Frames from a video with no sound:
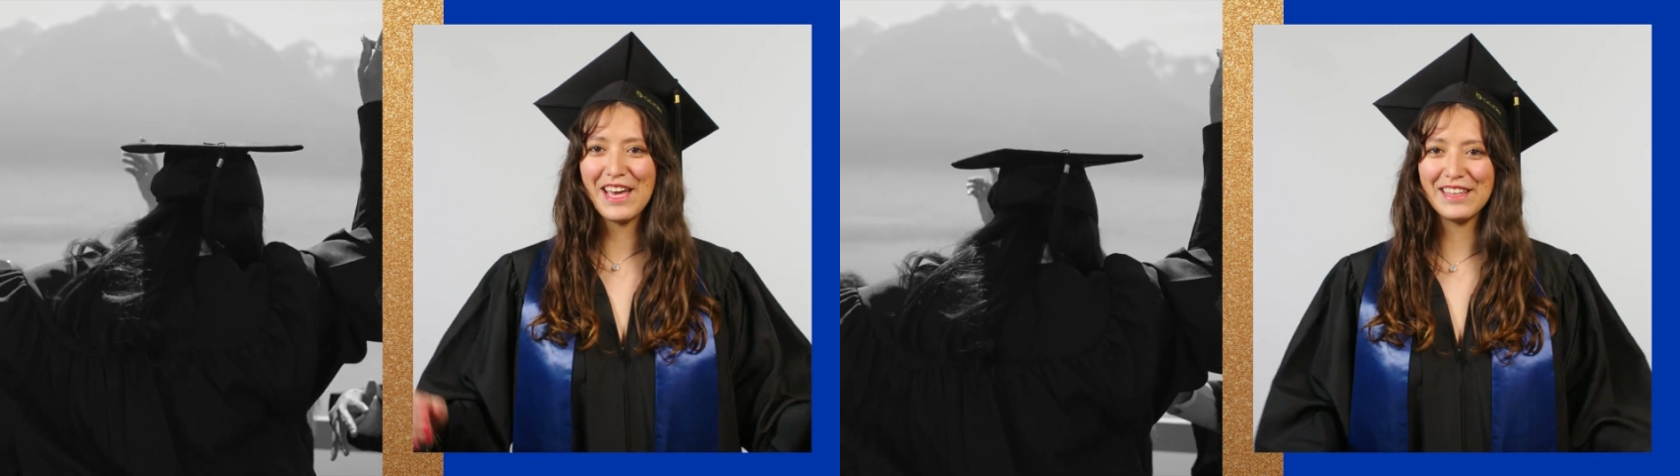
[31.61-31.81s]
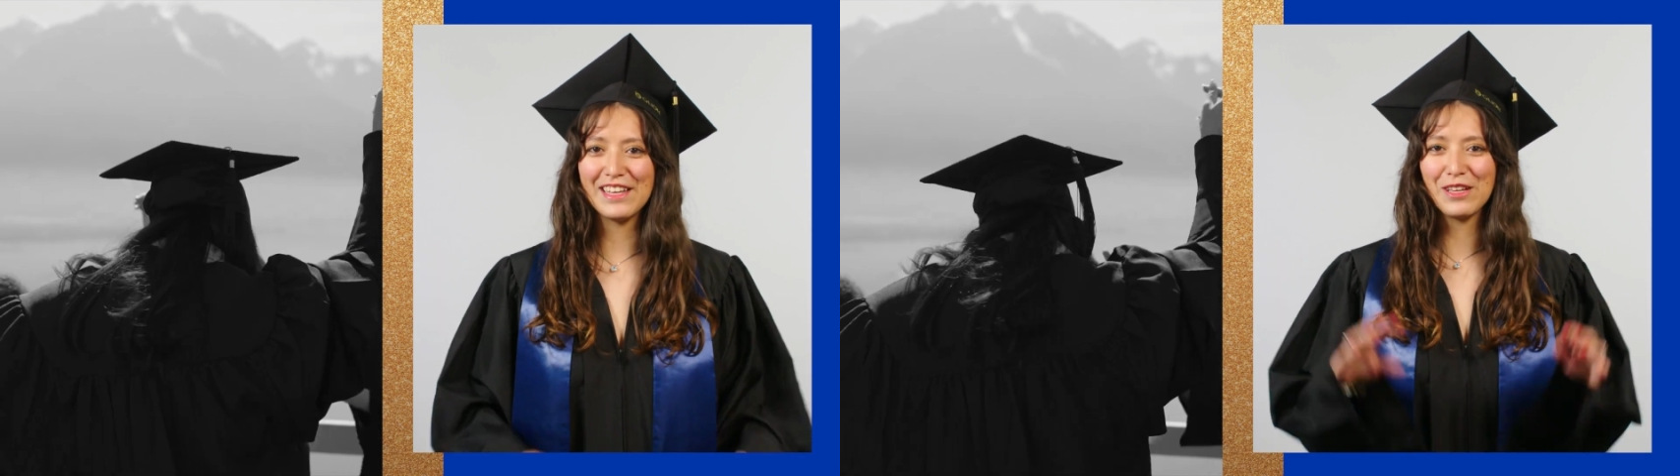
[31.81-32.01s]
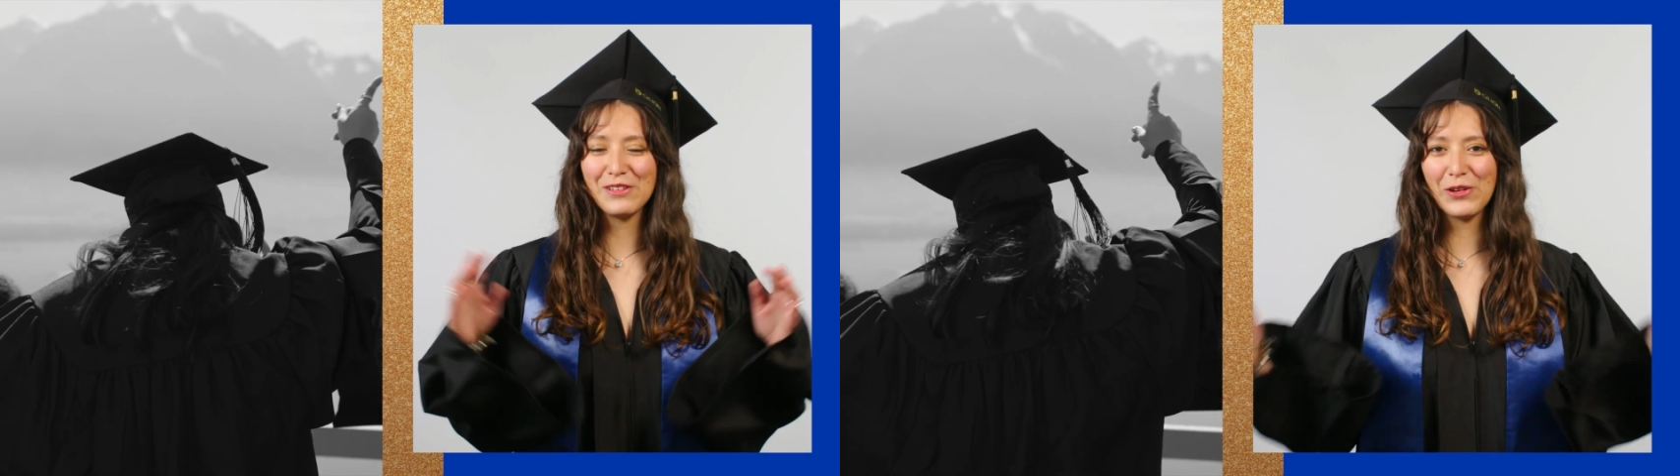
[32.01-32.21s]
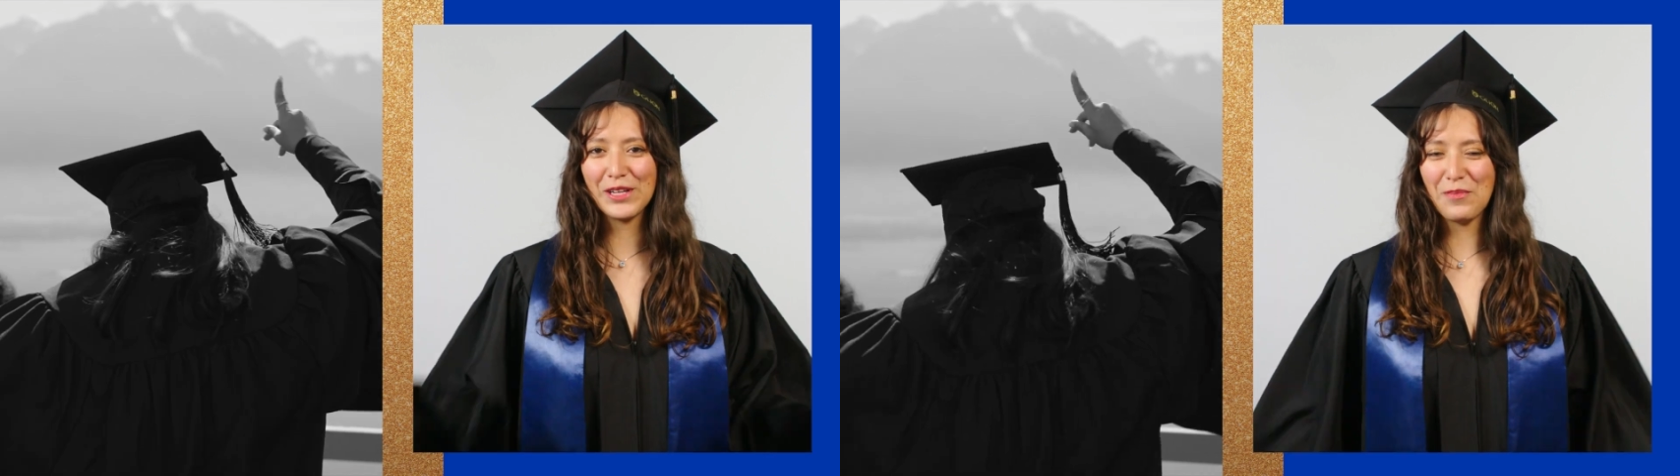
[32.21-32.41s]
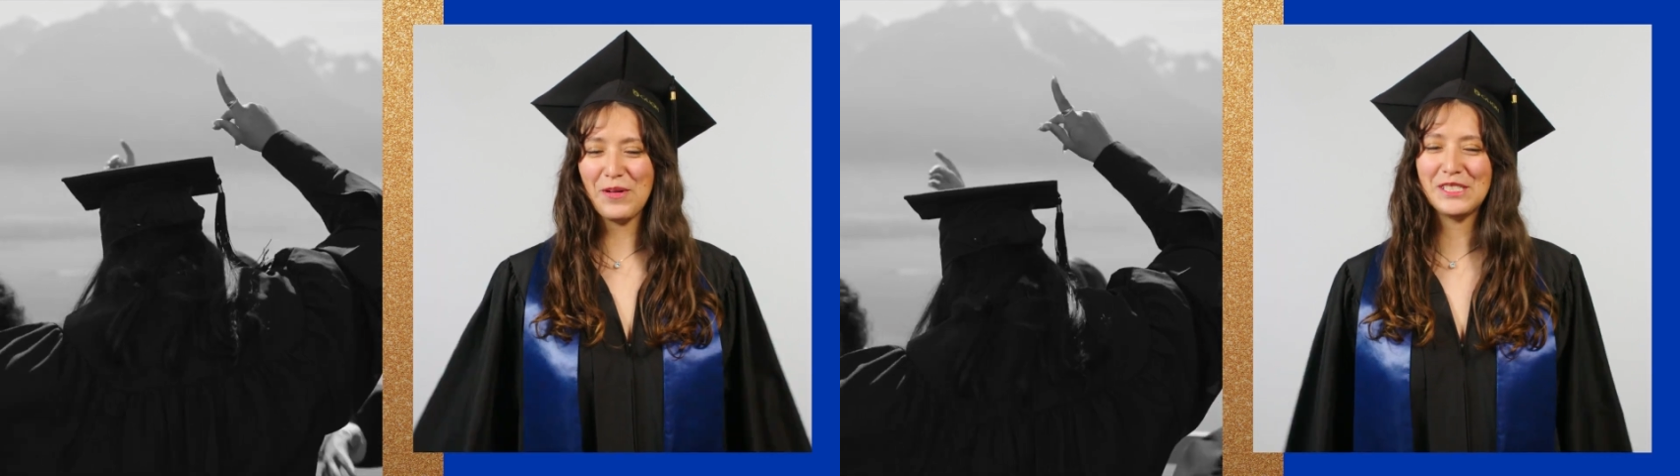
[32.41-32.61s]
and like look
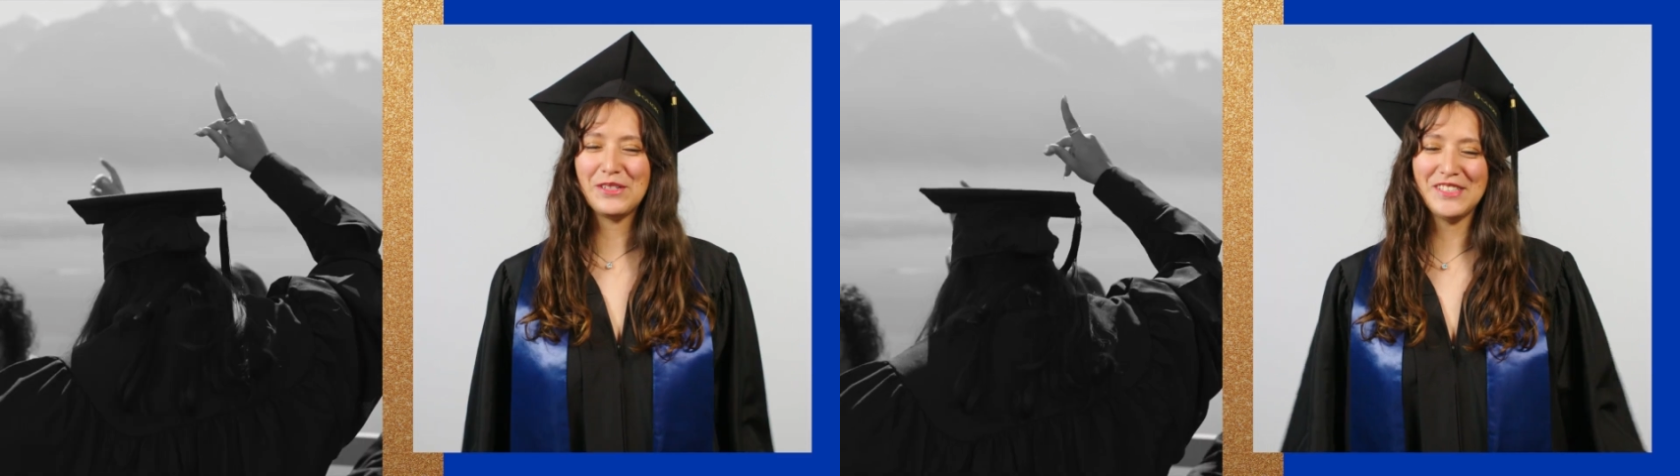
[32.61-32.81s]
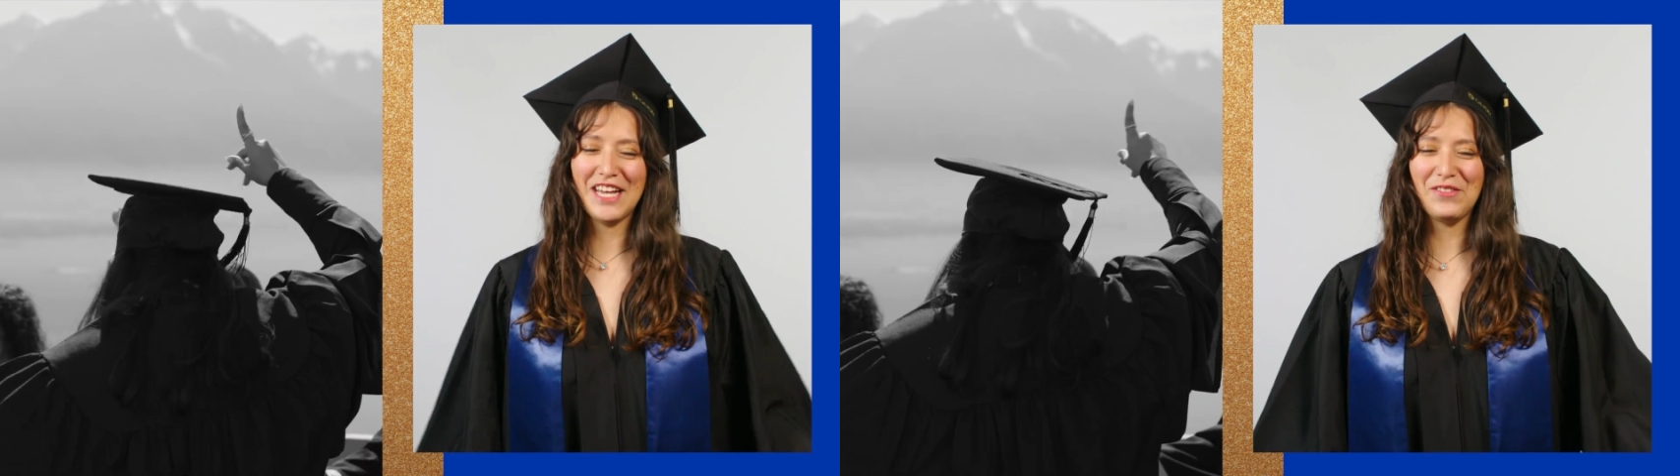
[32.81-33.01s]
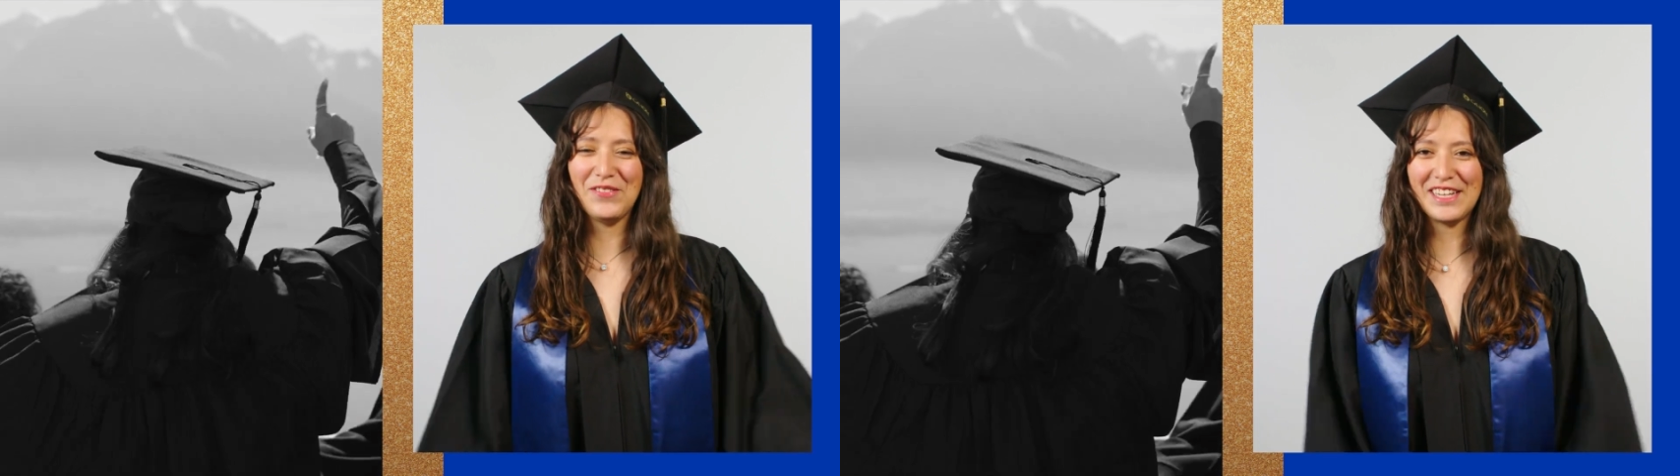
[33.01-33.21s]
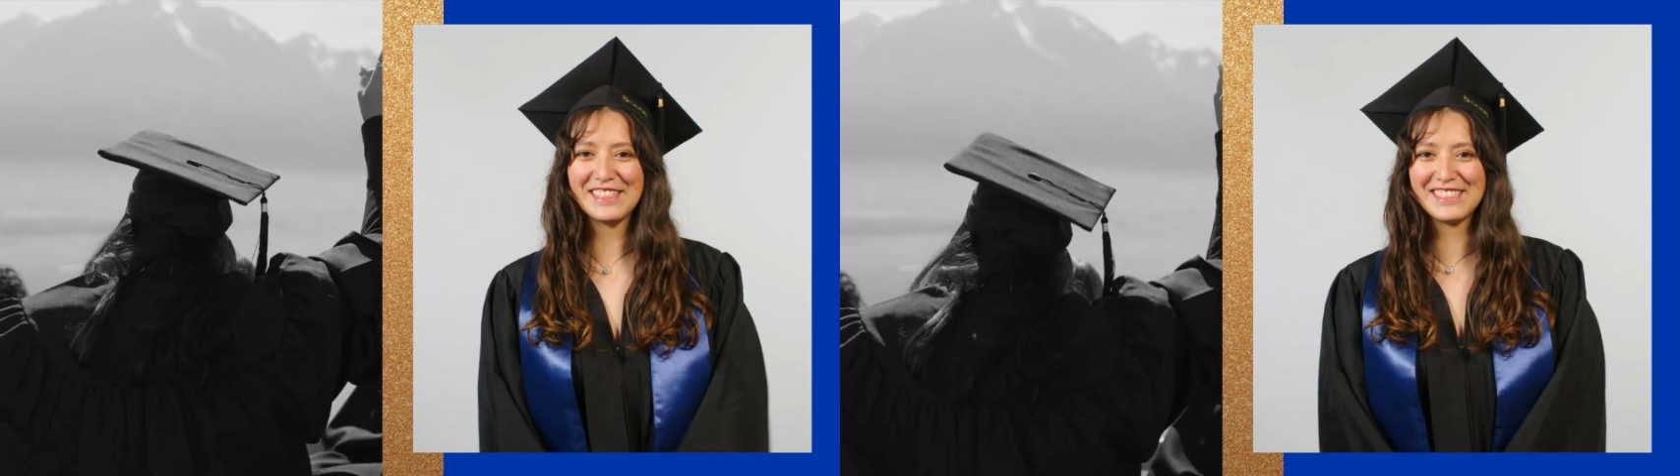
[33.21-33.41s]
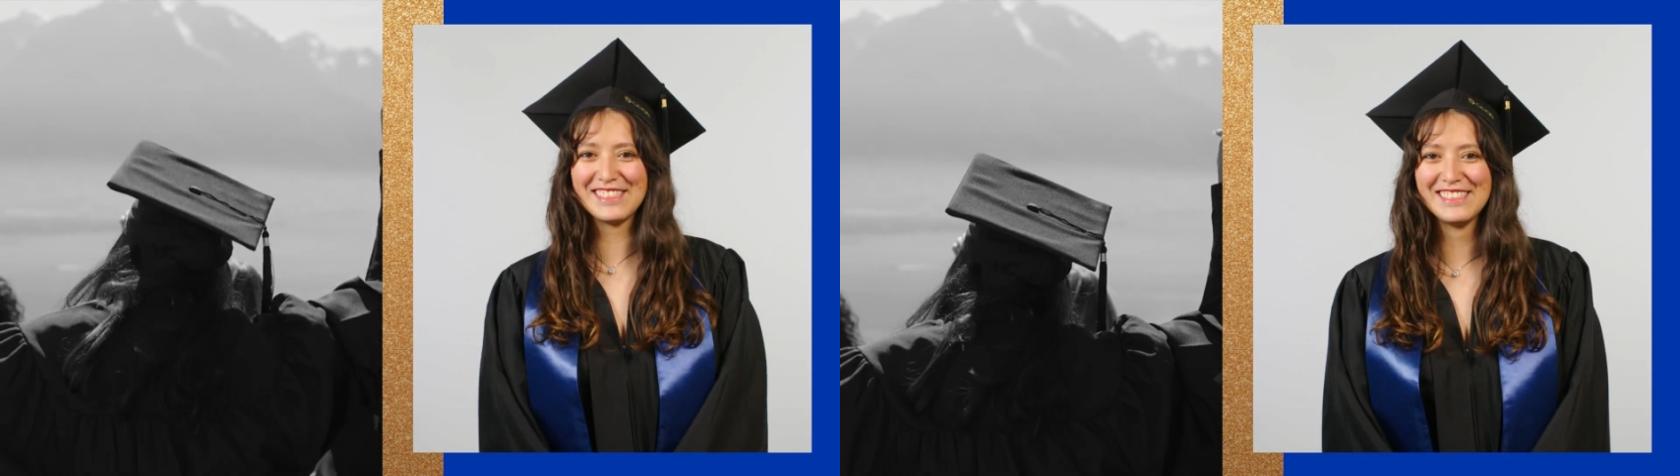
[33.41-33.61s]
at the positive side of
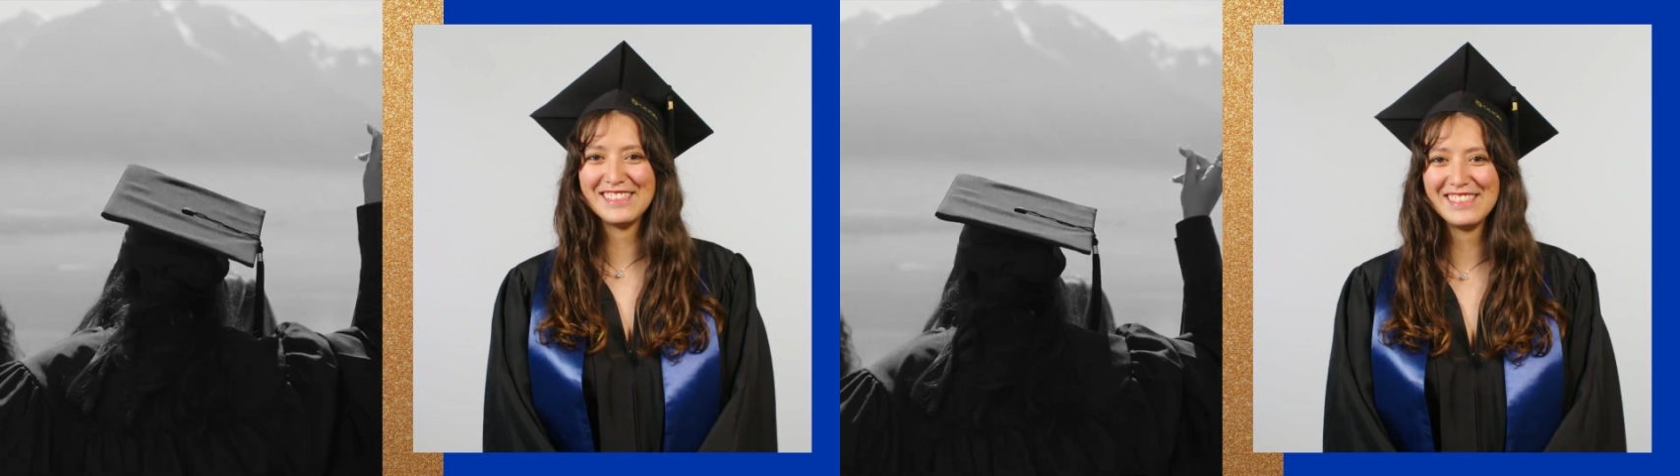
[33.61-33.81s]
things.